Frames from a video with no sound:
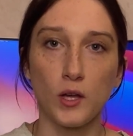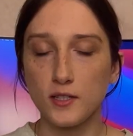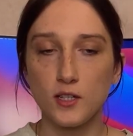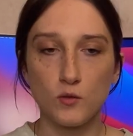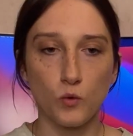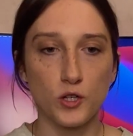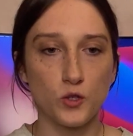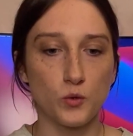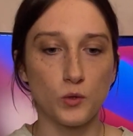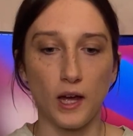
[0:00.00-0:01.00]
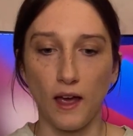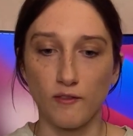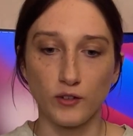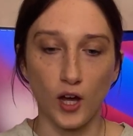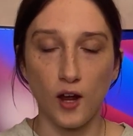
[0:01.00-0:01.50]
This is one tool I have
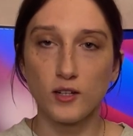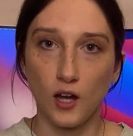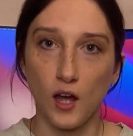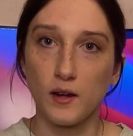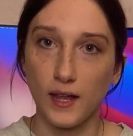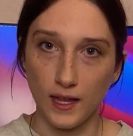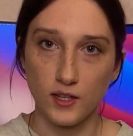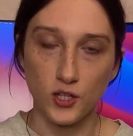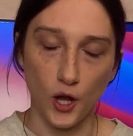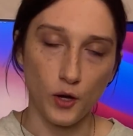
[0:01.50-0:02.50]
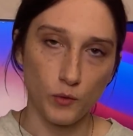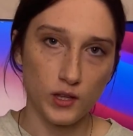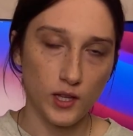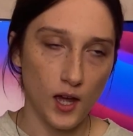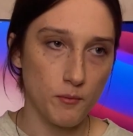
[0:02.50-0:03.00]
not gotten hands on with
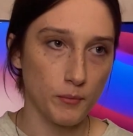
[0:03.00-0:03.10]
yet,